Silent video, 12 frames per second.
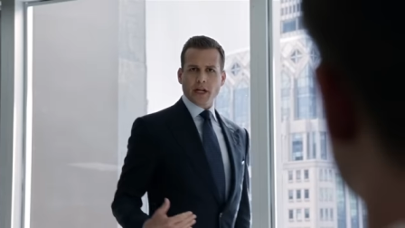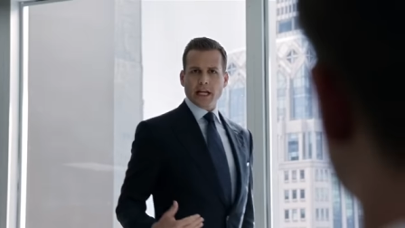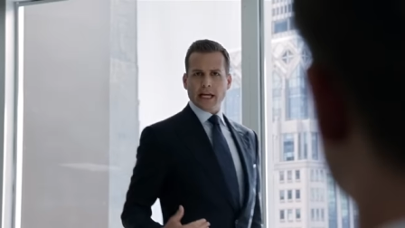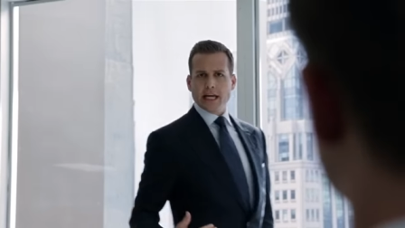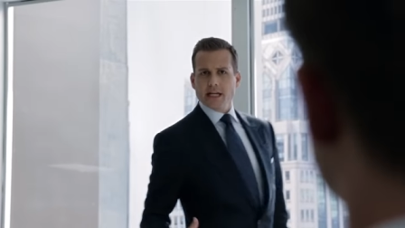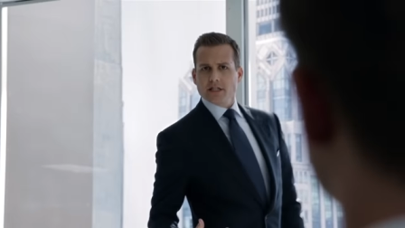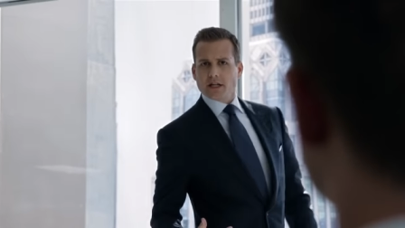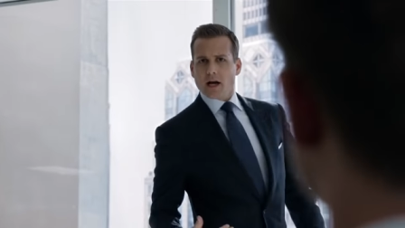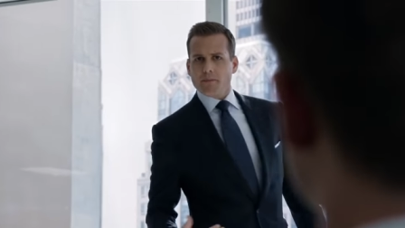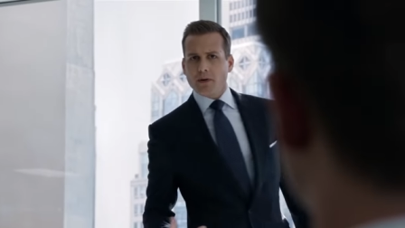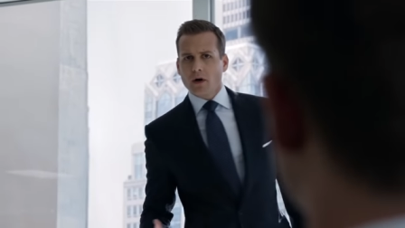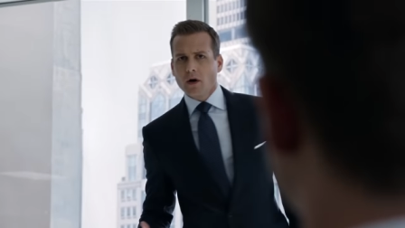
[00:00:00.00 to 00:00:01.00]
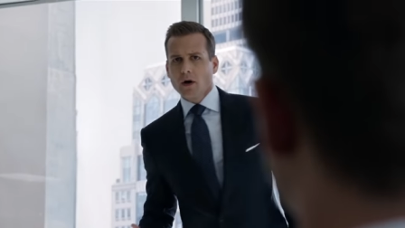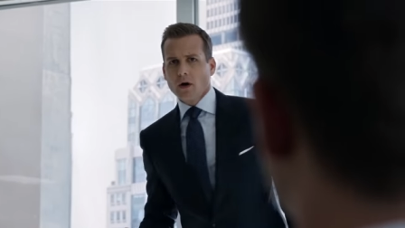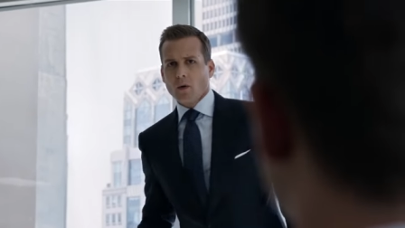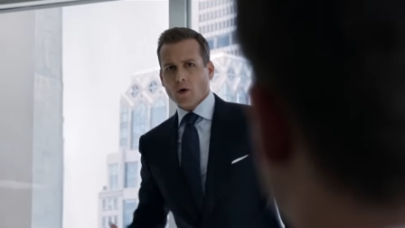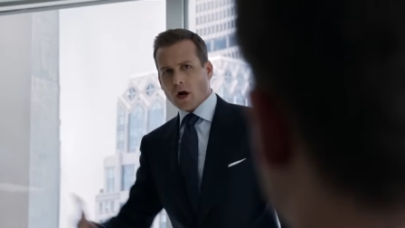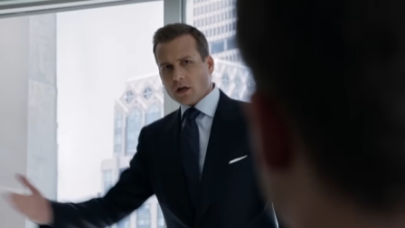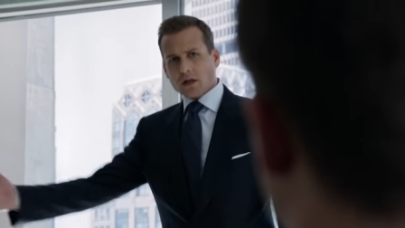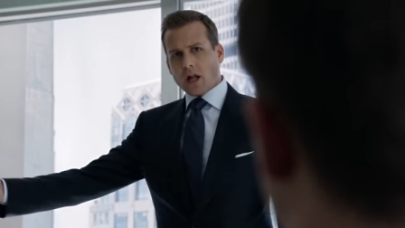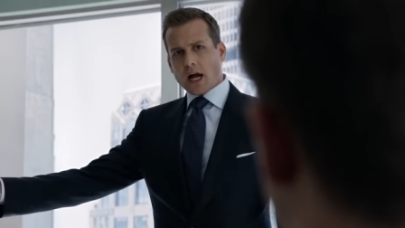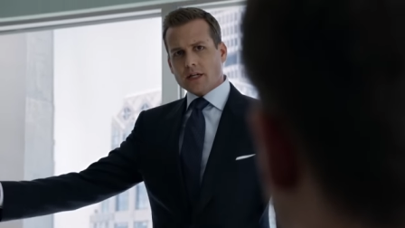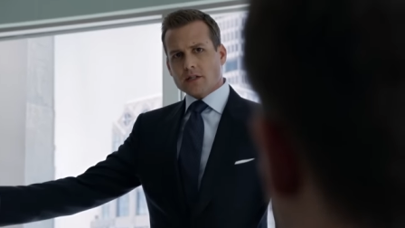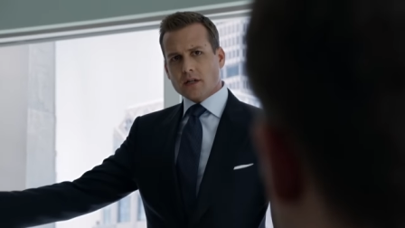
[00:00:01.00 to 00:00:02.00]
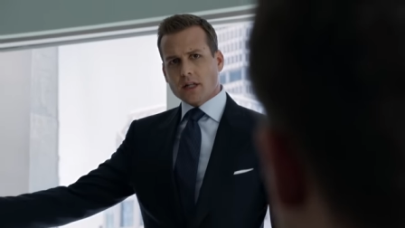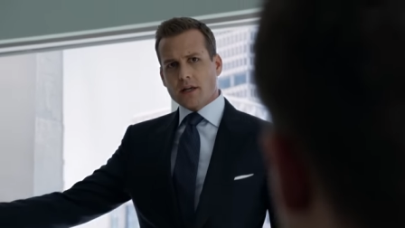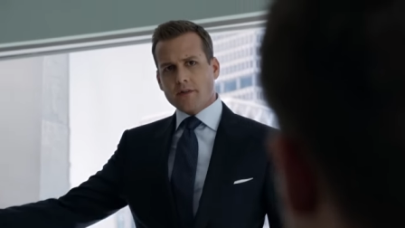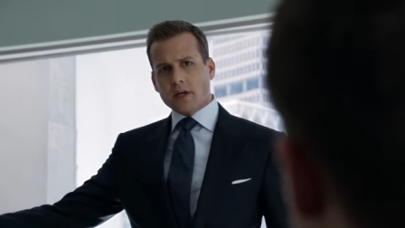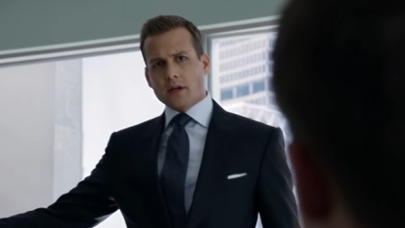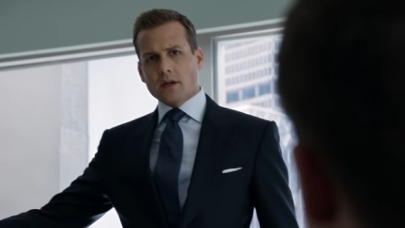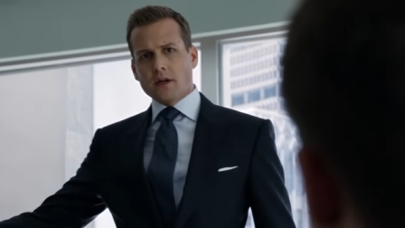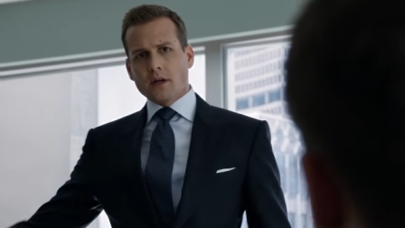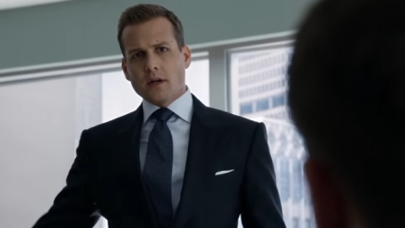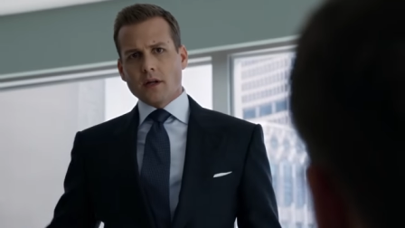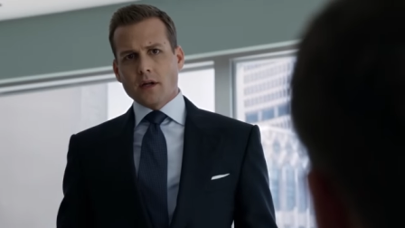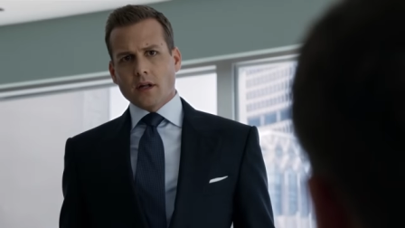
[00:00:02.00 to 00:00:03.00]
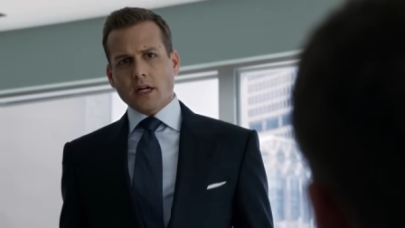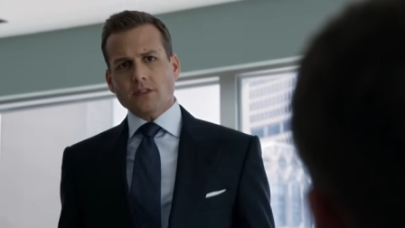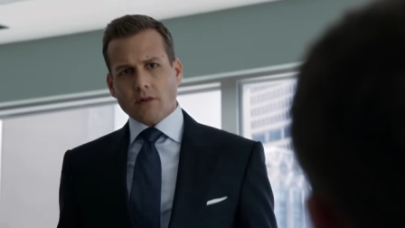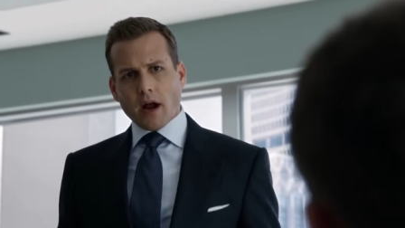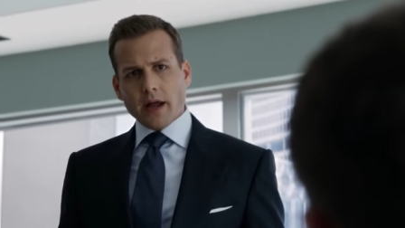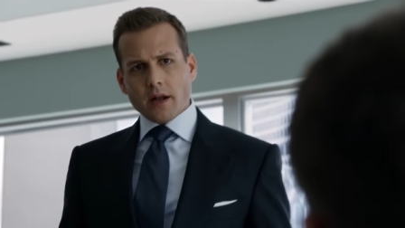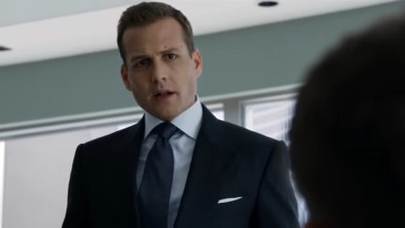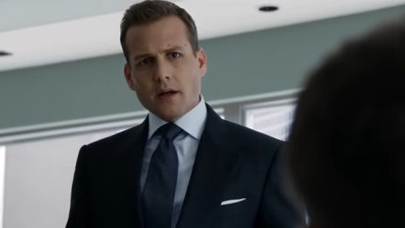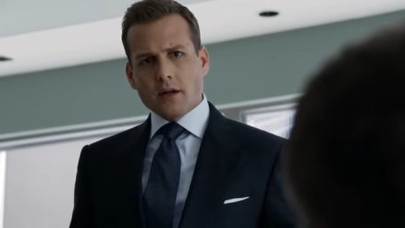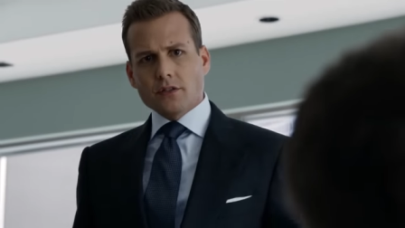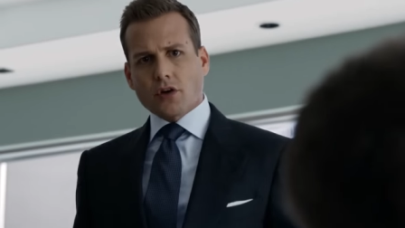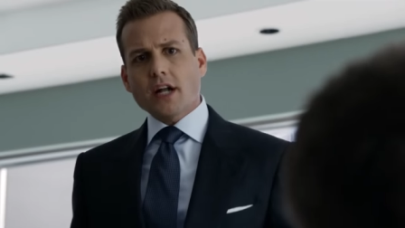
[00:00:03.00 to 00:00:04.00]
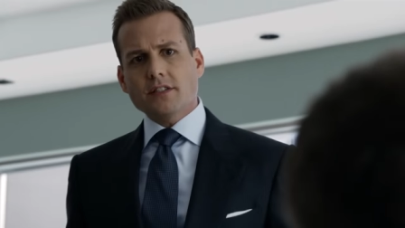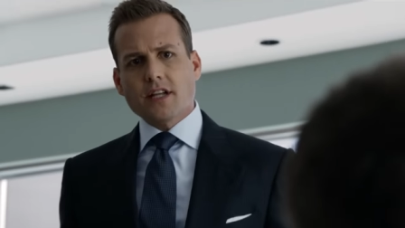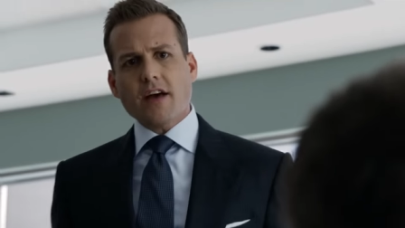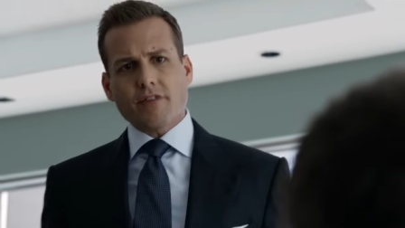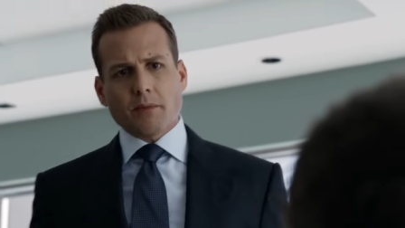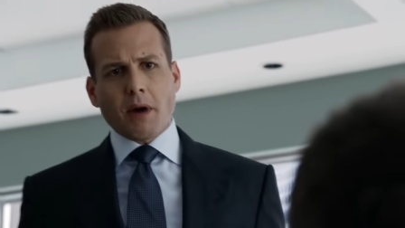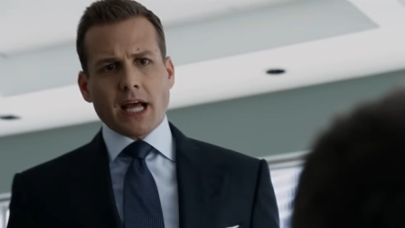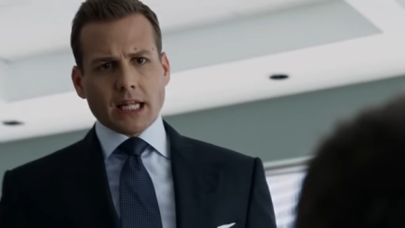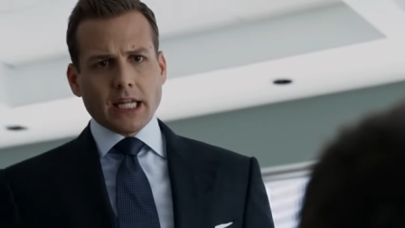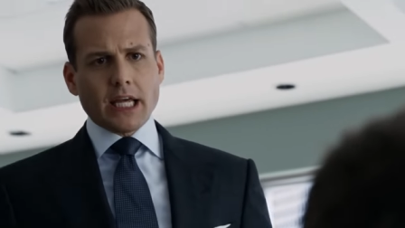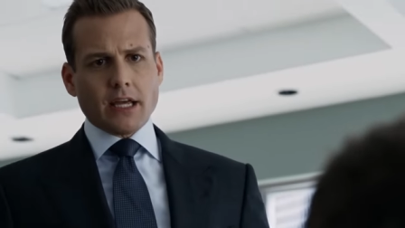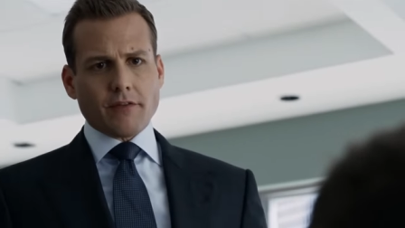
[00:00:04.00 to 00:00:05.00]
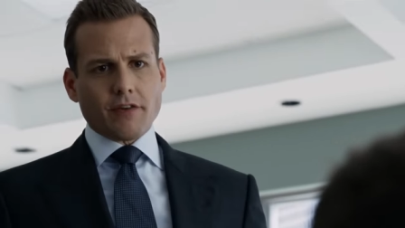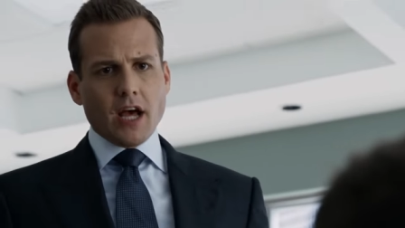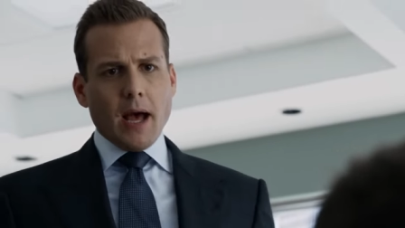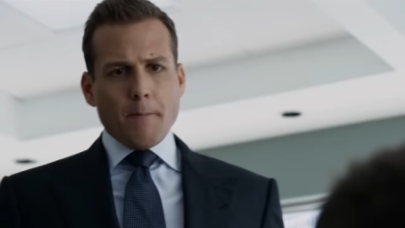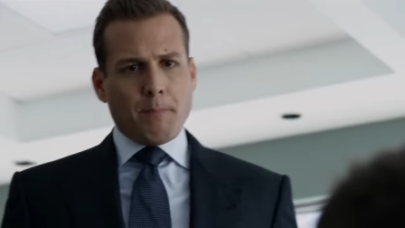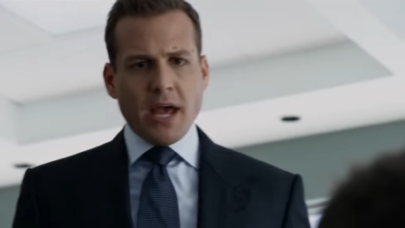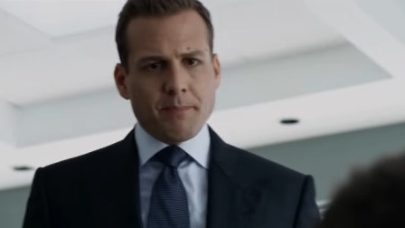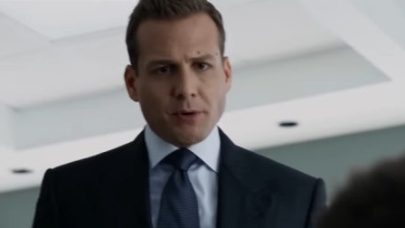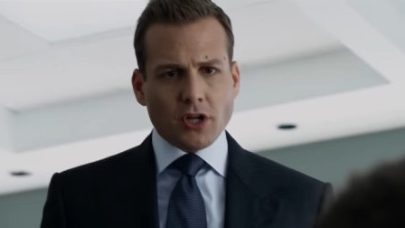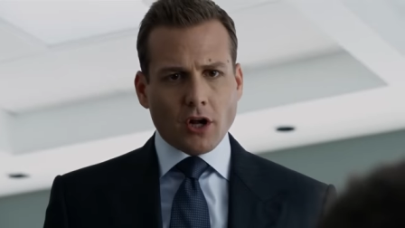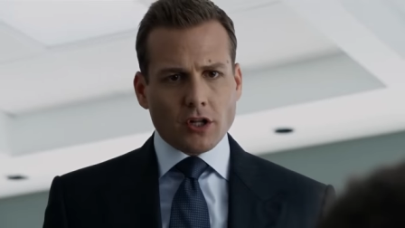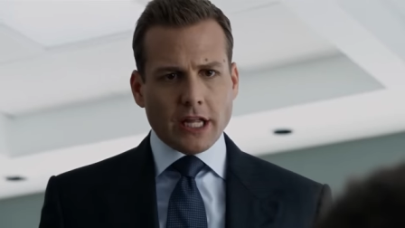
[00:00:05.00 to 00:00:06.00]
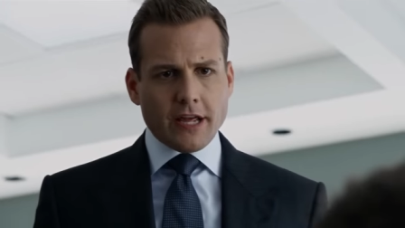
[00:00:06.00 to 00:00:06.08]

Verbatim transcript: me to ease up when our clients are leaving? That's right. Trent Devon might leave. People don't